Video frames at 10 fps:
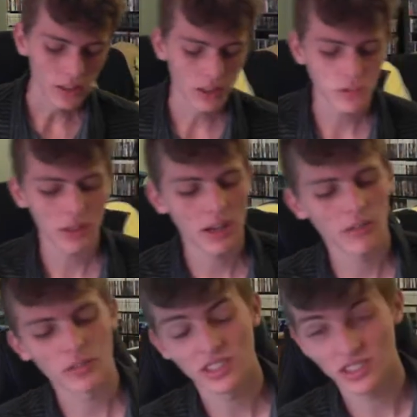Here we
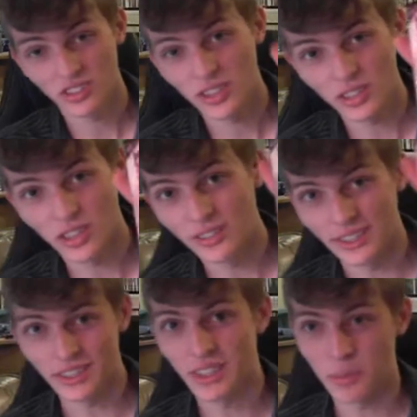have Legend of Zelda: A
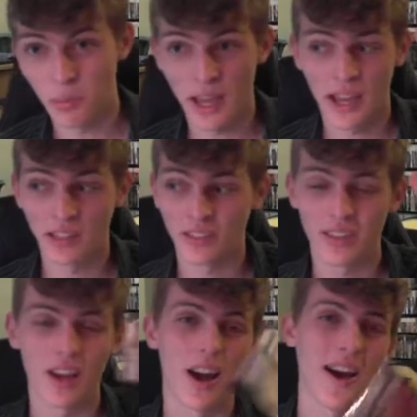Link to the Past.
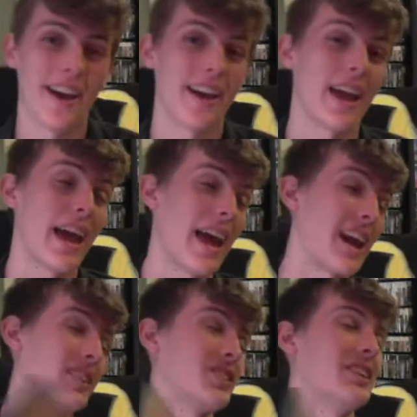
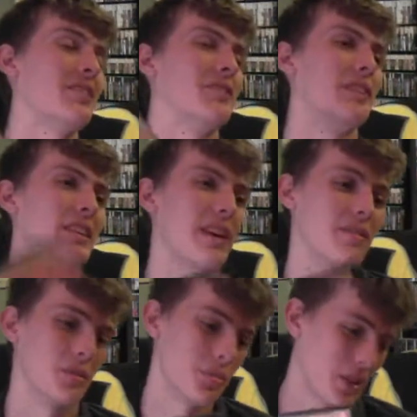Actually, I've
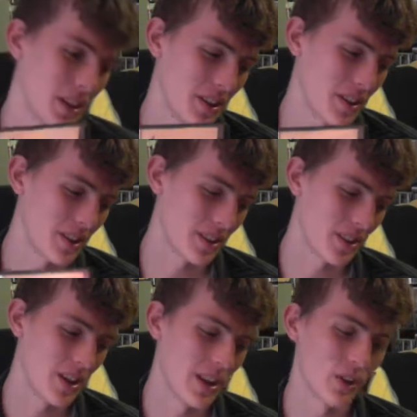never played.
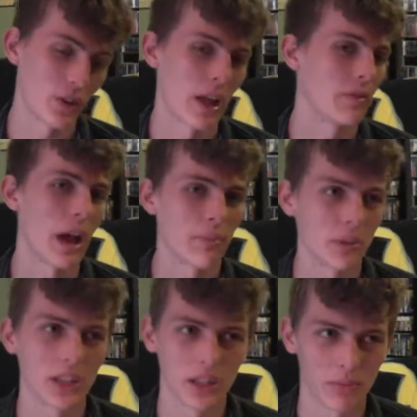I've
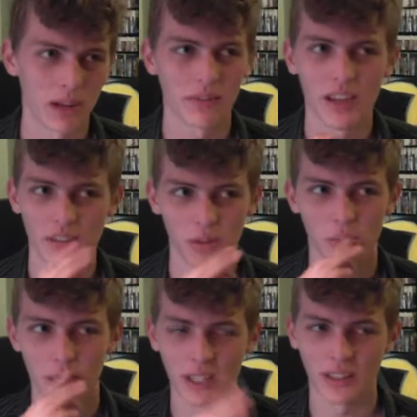played it, but I've never
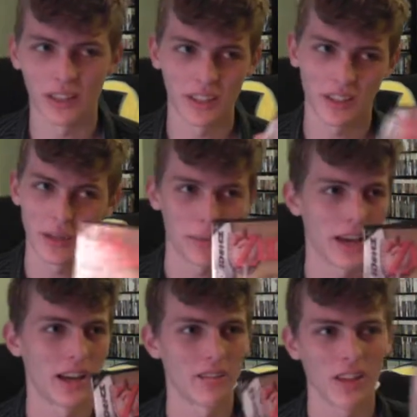beaten Link to the
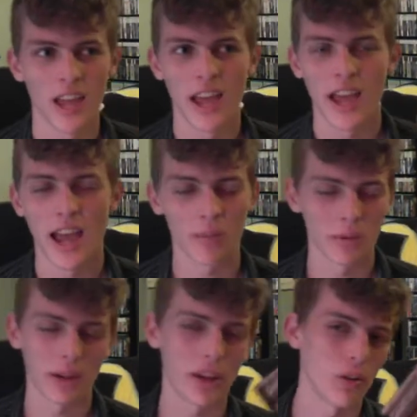Past. I
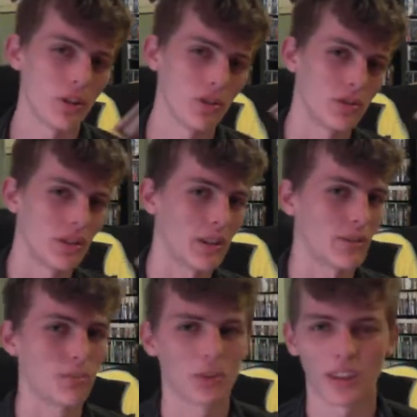remember I always used to
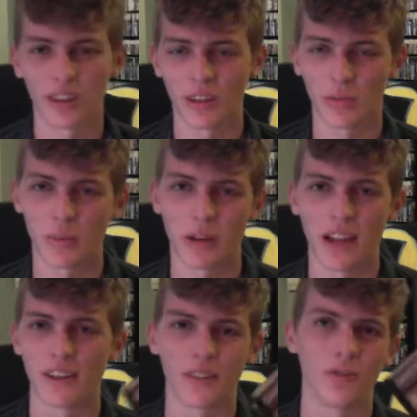play this one, but I
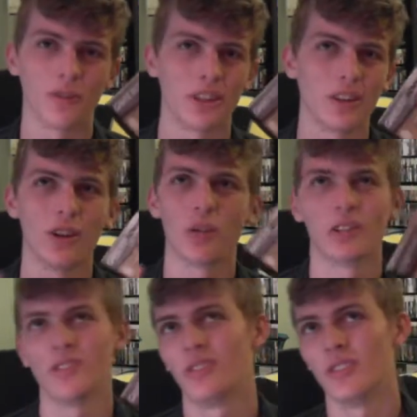didn't really know what
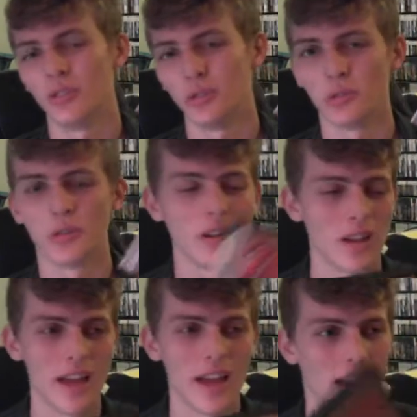to do.
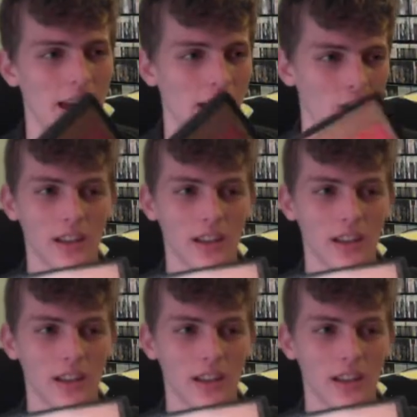I don't know.